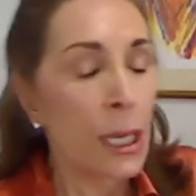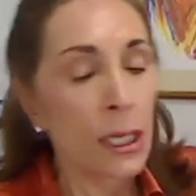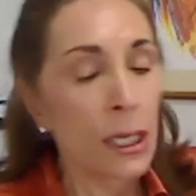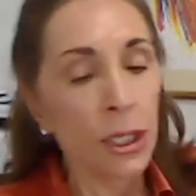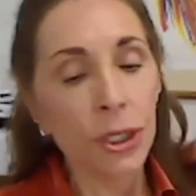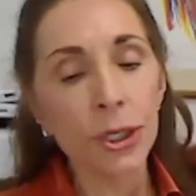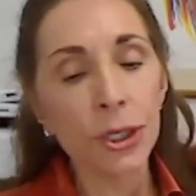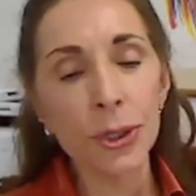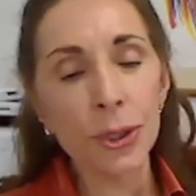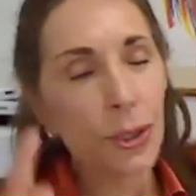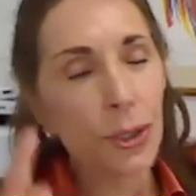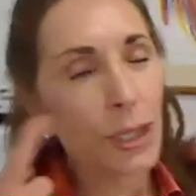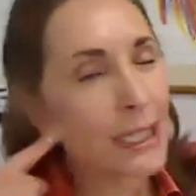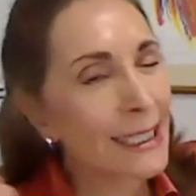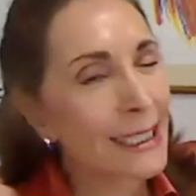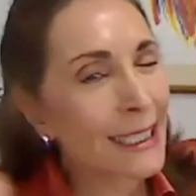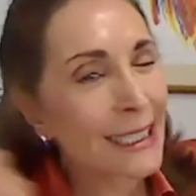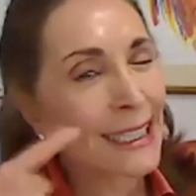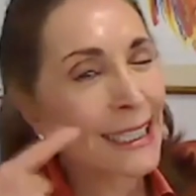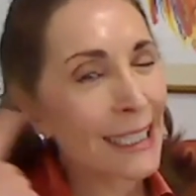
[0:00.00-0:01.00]
You're
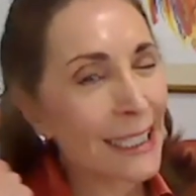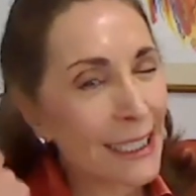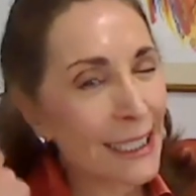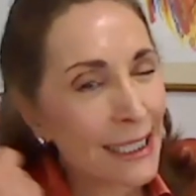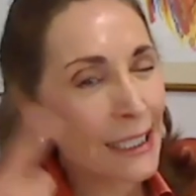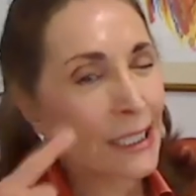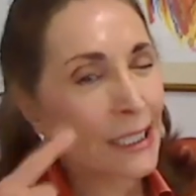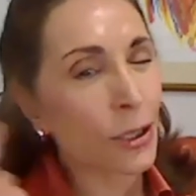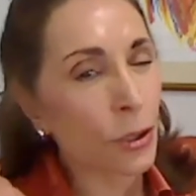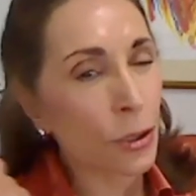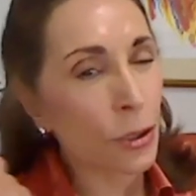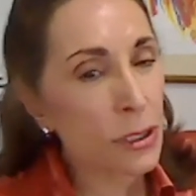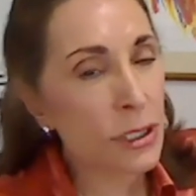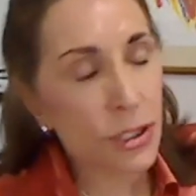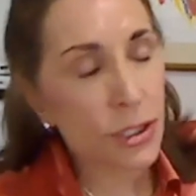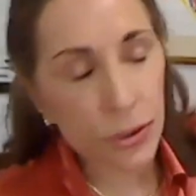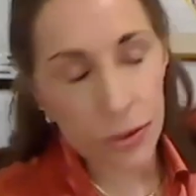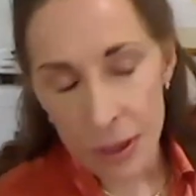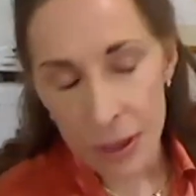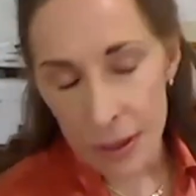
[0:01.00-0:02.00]
going to hear a
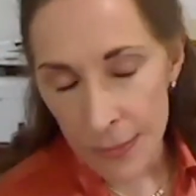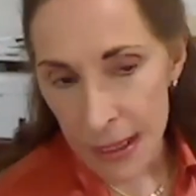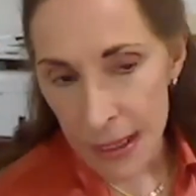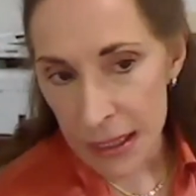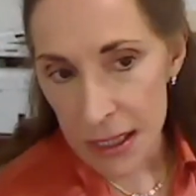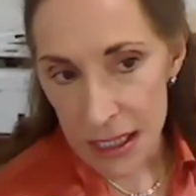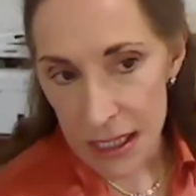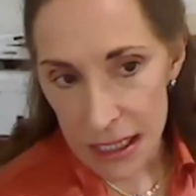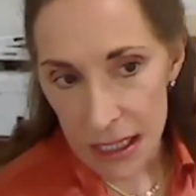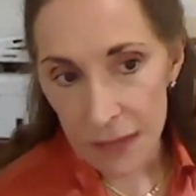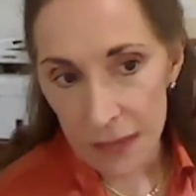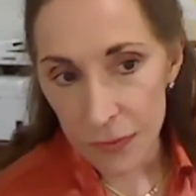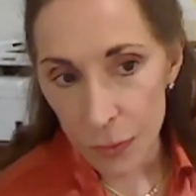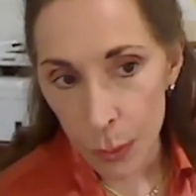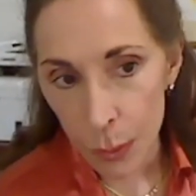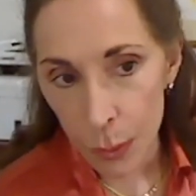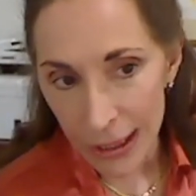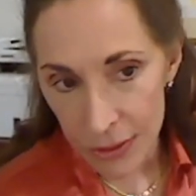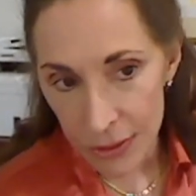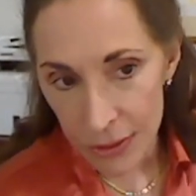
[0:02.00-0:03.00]
certain amount of
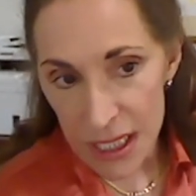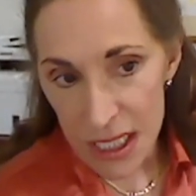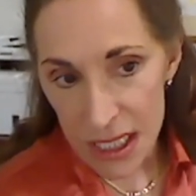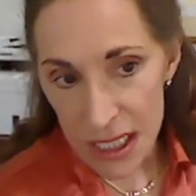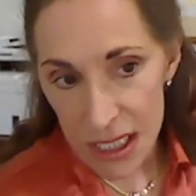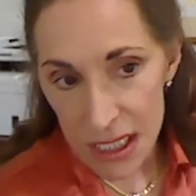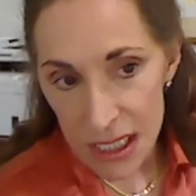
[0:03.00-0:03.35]
self-awareness.